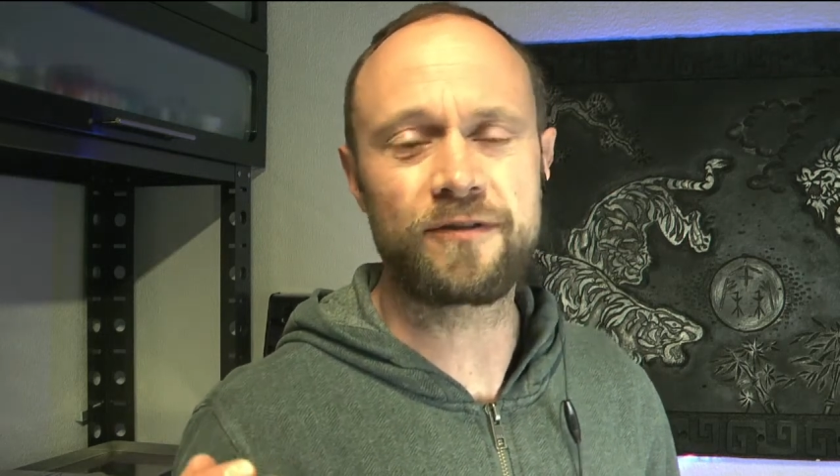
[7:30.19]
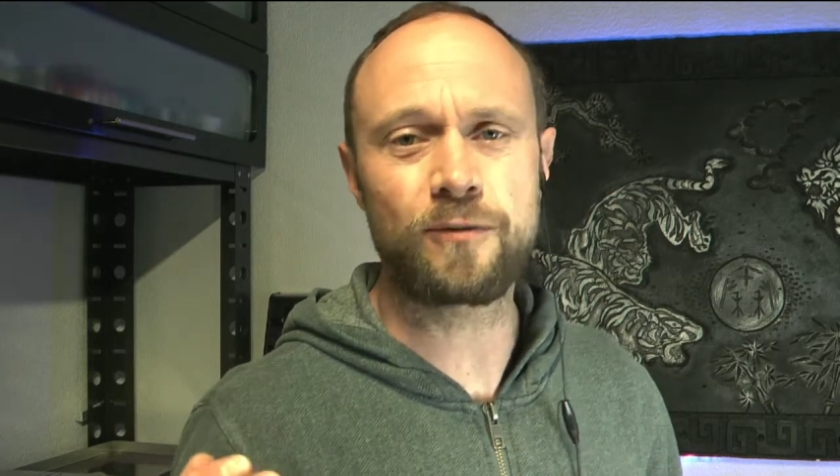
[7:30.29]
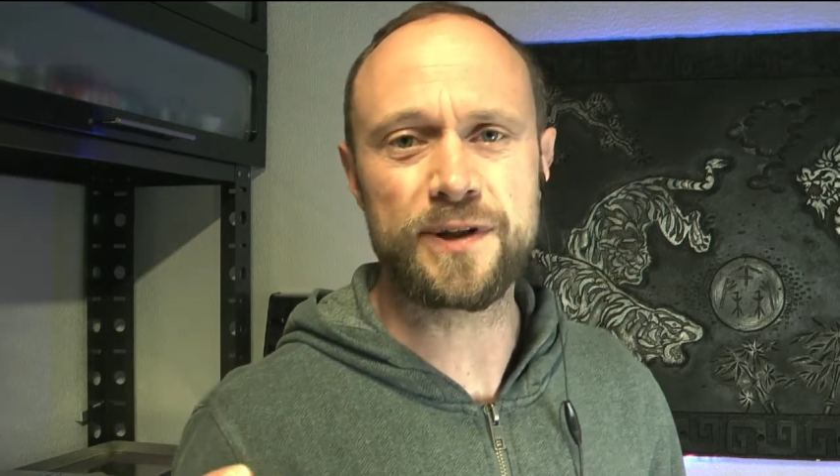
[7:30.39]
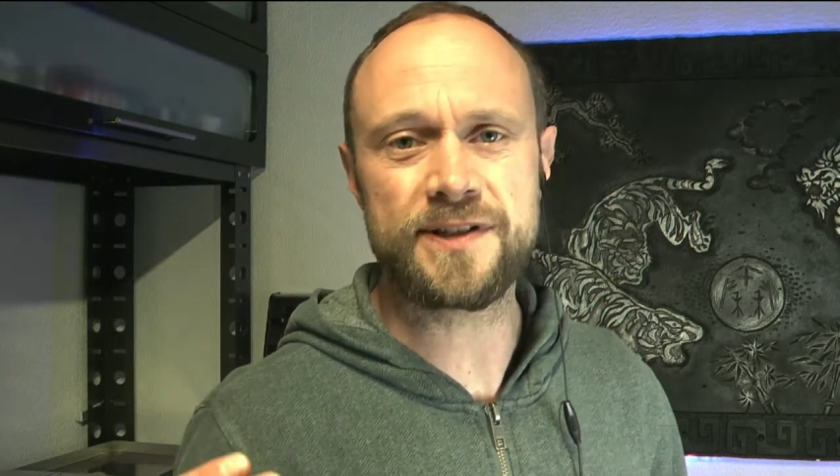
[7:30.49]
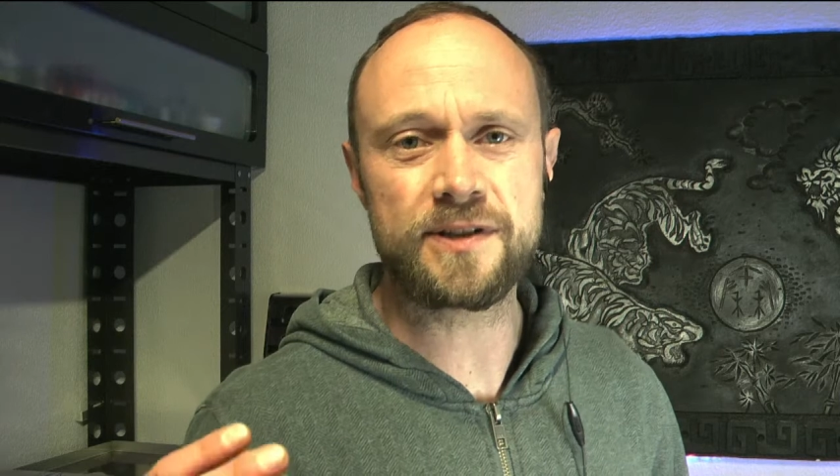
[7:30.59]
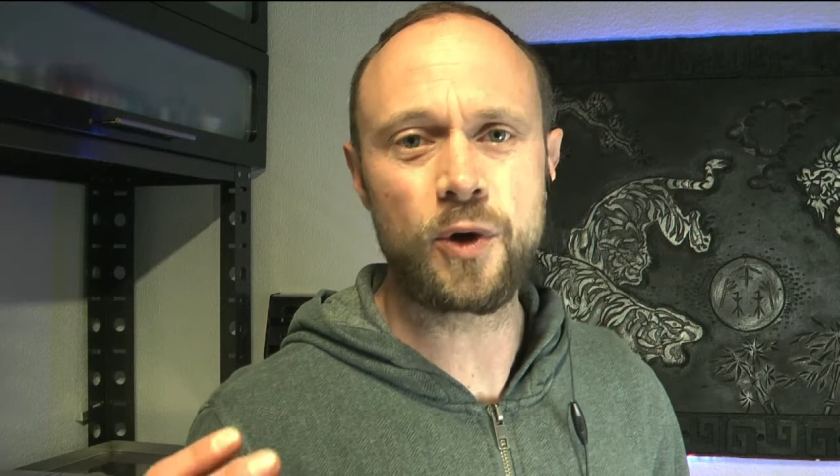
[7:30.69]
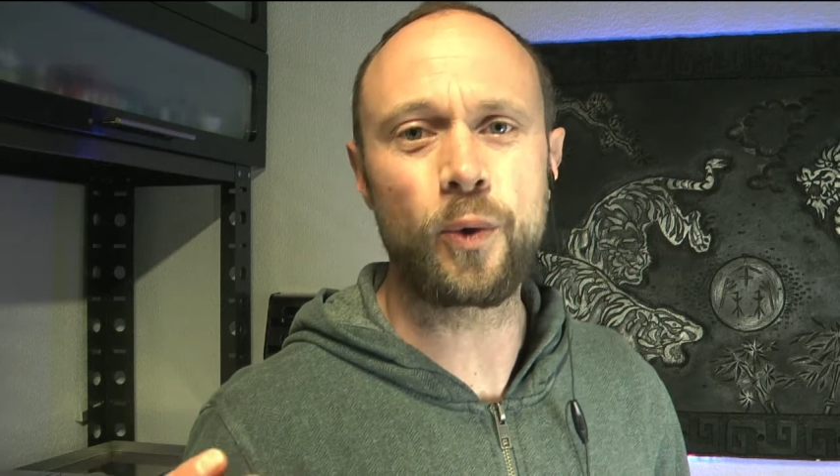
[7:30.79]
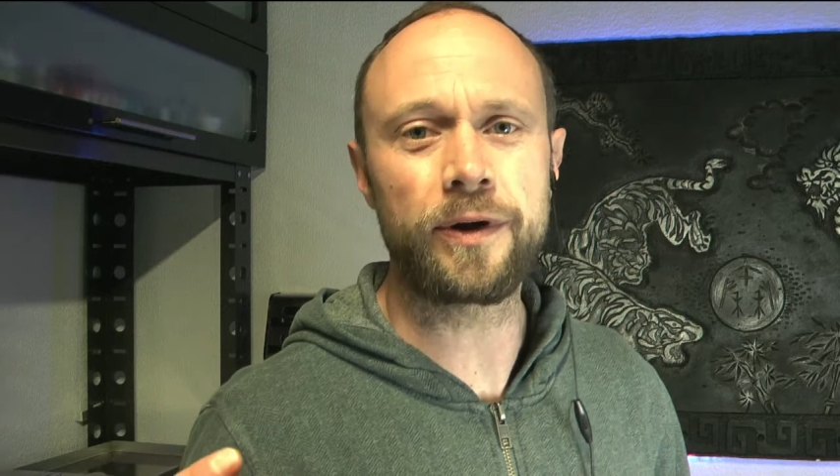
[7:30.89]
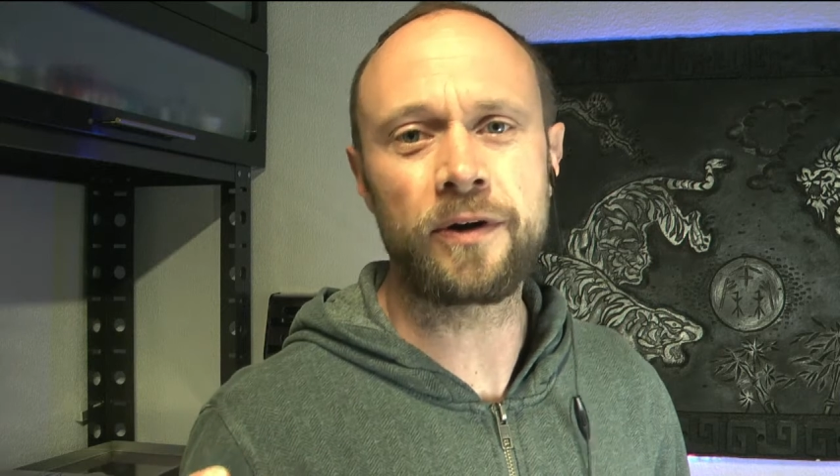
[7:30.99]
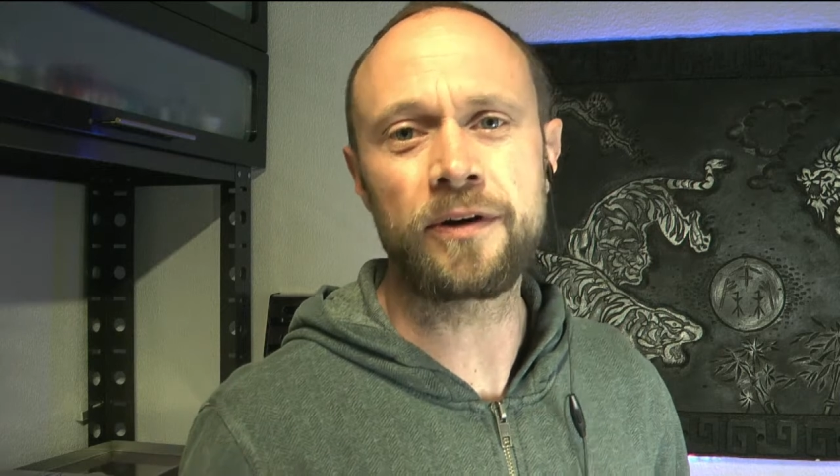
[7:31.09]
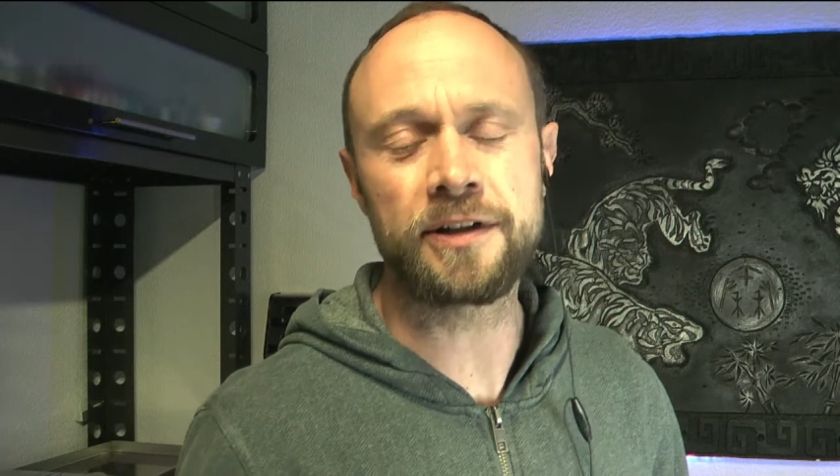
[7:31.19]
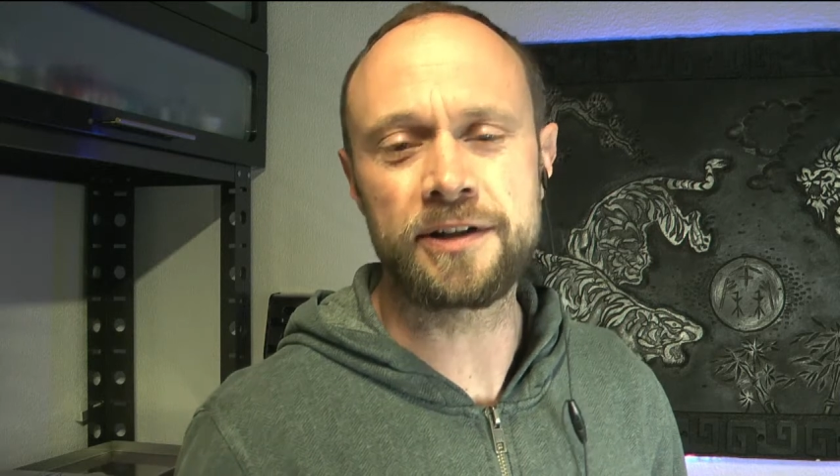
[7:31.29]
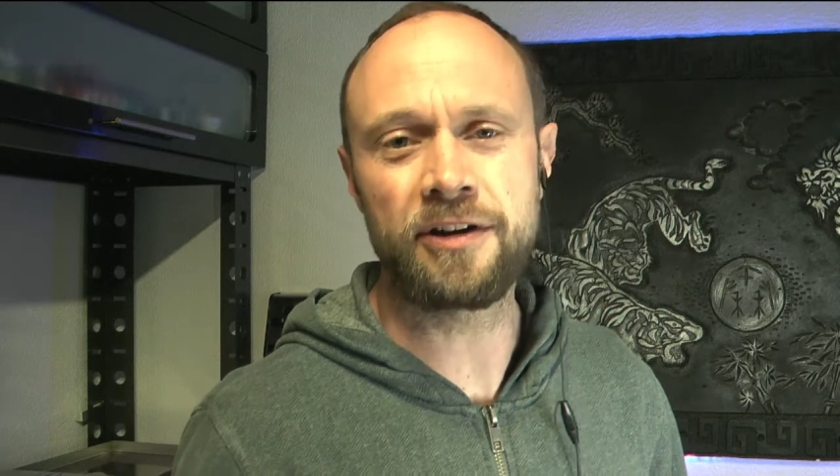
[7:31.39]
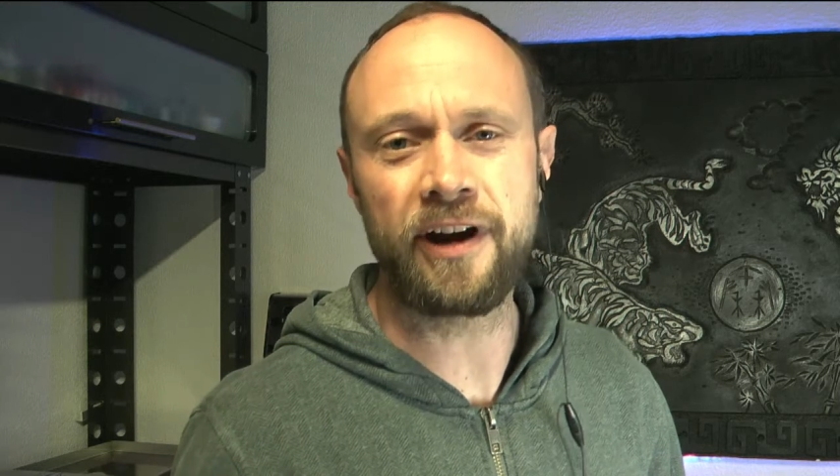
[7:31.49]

what's going on in your